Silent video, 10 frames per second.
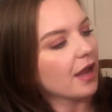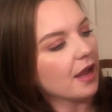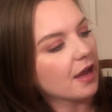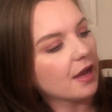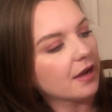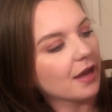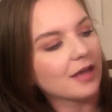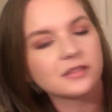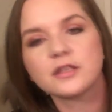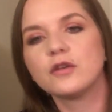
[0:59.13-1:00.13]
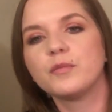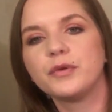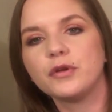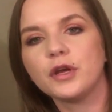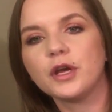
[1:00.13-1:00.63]
And it has a little
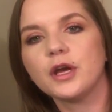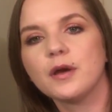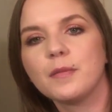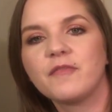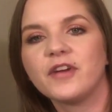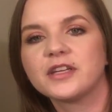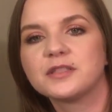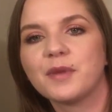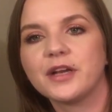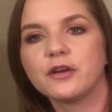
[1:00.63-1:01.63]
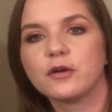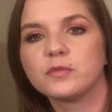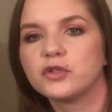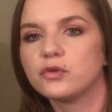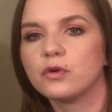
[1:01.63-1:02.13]
Beauty Fix by
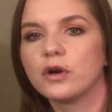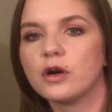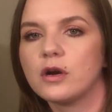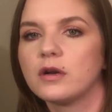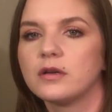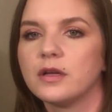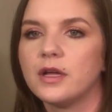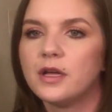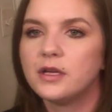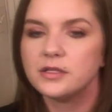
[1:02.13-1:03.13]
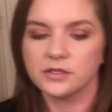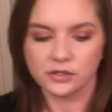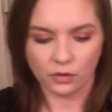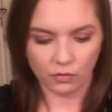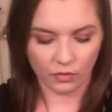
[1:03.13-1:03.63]
Dermstore
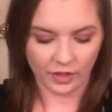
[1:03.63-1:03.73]
circle